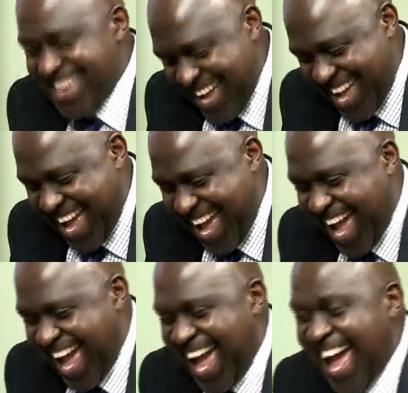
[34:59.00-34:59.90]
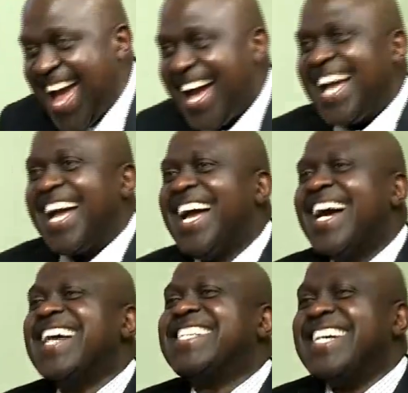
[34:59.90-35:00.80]
Nigeria has
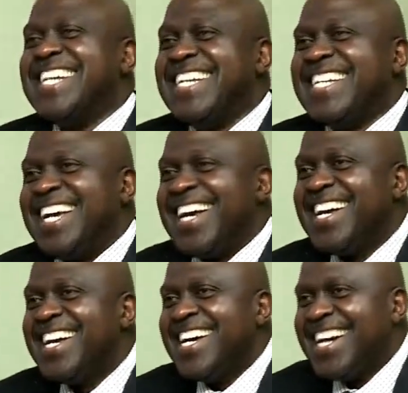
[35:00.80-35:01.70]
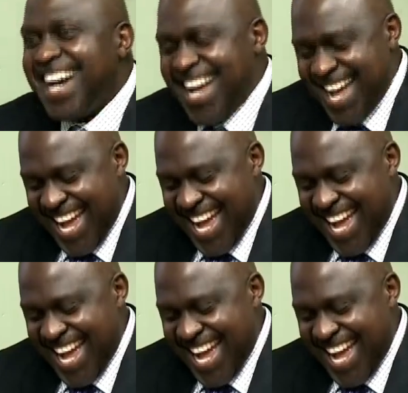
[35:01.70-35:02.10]
done it. We've done it.